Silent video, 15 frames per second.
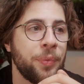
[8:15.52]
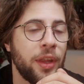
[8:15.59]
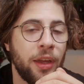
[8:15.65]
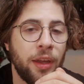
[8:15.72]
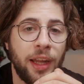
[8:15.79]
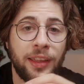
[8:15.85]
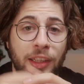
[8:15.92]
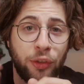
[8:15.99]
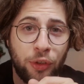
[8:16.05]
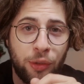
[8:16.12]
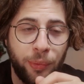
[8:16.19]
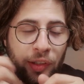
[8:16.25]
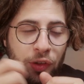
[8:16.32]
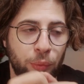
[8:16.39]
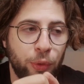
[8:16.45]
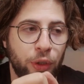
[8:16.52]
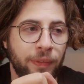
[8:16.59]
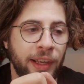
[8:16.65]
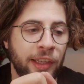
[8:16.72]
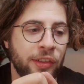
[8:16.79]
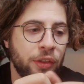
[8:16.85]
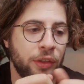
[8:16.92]
And this was my
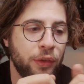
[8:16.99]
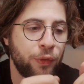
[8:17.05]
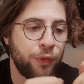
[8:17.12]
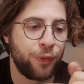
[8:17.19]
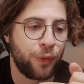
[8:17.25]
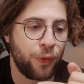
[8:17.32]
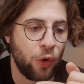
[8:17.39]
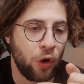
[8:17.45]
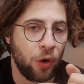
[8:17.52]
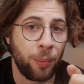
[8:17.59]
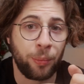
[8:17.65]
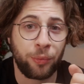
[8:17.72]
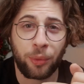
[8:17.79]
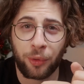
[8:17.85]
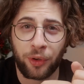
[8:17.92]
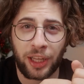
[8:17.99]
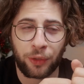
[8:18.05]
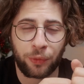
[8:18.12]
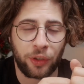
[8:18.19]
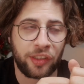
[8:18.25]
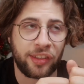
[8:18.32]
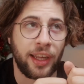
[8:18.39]
supervisor from the
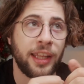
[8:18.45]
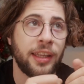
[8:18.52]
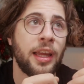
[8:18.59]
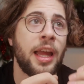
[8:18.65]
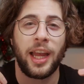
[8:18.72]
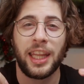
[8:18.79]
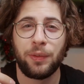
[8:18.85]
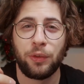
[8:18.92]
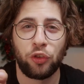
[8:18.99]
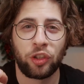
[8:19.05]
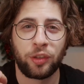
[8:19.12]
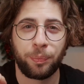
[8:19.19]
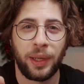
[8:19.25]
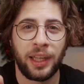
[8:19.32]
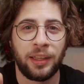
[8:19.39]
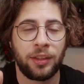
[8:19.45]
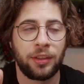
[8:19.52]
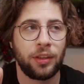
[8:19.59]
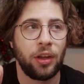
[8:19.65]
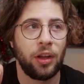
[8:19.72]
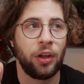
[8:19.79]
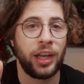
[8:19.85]
network side. And then we just spent
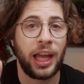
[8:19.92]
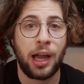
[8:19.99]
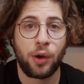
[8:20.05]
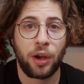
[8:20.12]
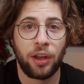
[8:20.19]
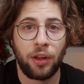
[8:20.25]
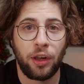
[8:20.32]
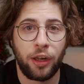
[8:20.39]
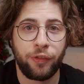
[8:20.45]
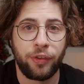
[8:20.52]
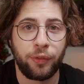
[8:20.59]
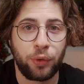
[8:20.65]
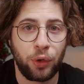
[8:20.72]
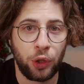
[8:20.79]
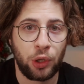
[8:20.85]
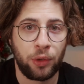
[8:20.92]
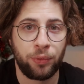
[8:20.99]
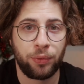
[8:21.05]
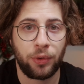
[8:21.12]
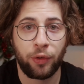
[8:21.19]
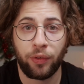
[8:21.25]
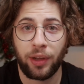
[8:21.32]
an hour and a half in front
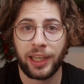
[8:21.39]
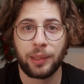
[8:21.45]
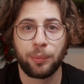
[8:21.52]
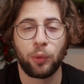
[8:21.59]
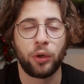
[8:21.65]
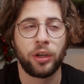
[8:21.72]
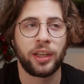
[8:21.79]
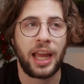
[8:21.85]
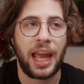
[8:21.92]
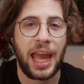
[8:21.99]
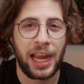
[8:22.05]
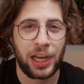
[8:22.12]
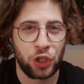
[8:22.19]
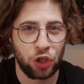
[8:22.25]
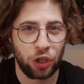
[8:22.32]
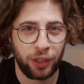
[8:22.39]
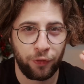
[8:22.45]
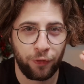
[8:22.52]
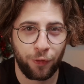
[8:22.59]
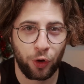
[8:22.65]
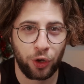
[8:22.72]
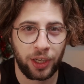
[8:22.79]
of a whiteboard actually
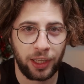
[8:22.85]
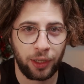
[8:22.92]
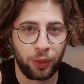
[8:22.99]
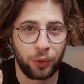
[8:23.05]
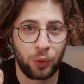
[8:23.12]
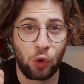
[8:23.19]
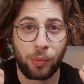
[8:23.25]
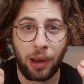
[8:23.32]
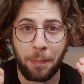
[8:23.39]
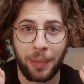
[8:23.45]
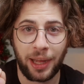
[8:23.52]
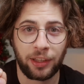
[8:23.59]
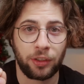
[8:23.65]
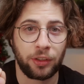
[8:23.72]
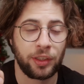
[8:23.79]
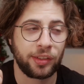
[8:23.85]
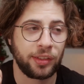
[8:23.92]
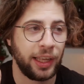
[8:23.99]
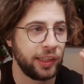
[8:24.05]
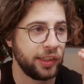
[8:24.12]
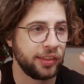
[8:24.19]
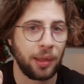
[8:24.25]
working through my methods
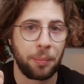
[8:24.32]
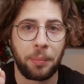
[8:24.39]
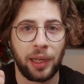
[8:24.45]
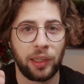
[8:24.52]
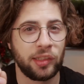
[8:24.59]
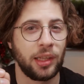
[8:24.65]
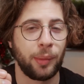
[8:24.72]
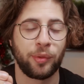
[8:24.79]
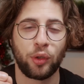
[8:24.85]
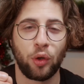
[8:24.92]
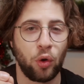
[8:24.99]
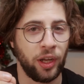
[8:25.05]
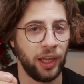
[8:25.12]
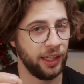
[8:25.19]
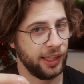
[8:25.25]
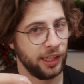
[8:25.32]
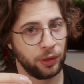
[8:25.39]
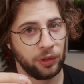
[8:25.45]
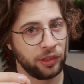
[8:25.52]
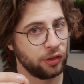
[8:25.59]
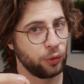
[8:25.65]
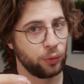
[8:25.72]
like step by step. So, okay,
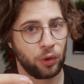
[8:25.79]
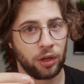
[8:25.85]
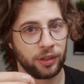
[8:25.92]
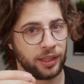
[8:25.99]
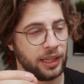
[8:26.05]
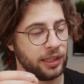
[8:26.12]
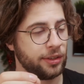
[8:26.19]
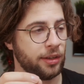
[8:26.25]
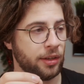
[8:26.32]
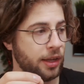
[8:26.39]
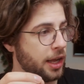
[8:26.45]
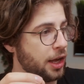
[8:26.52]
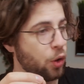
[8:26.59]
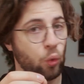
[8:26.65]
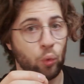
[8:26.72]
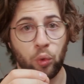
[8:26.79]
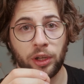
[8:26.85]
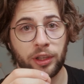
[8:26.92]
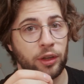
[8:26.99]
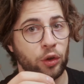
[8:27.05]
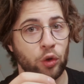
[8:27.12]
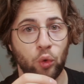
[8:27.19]
here is the raw data.
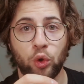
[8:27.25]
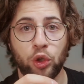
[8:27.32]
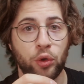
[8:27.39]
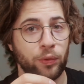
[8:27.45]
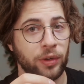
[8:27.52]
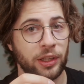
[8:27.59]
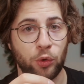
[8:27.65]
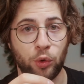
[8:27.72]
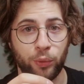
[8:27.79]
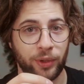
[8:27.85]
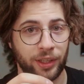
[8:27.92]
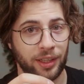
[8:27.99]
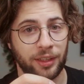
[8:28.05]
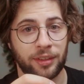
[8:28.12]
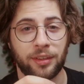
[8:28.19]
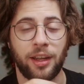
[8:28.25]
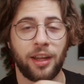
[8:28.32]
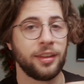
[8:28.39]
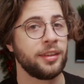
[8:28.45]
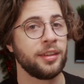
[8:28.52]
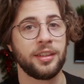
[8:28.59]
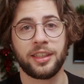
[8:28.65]
What do we do with it
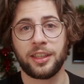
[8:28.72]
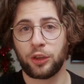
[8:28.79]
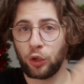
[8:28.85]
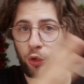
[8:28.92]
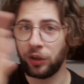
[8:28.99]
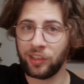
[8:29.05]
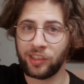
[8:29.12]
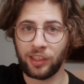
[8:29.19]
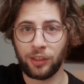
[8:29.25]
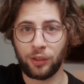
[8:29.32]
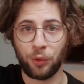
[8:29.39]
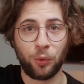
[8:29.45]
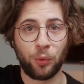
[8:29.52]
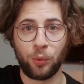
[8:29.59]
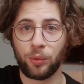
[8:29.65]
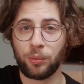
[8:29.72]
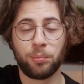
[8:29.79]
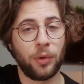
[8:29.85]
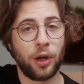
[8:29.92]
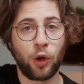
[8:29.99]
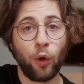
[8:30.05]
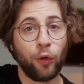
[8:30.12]
until it turns into
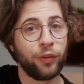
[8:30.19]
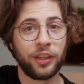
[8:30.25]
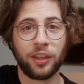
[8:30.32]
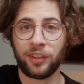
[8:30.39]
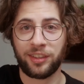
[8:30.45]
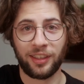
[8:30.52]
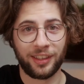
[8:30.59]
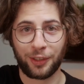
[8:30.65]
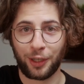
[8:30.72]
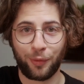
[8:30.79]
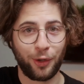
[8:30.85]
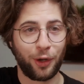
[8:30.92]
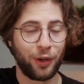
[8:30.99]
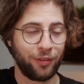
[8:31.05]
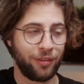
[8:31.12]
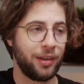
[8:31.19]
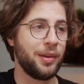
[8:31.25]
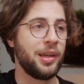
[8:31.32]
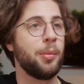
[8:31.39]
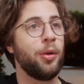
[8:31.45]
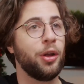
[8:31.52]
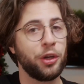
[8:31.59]
a confidence interval on a
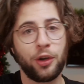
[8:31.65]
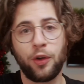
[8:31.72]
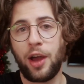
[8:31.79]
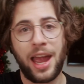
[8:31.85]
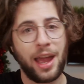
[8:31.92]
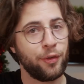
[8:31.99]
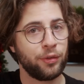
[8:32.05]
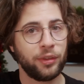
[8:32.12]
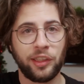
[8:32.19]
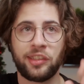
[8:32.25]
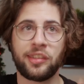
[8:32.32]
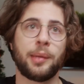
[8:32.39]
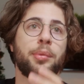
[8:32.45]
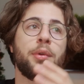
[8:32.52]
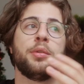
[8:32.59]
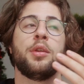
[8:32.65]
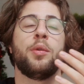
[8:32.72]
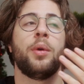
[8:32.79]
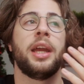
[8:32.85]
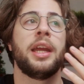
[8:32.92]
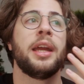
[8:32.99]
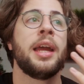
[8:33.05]
variable, every step of the
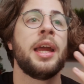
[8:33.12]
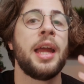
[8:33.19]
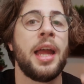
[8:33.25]
way.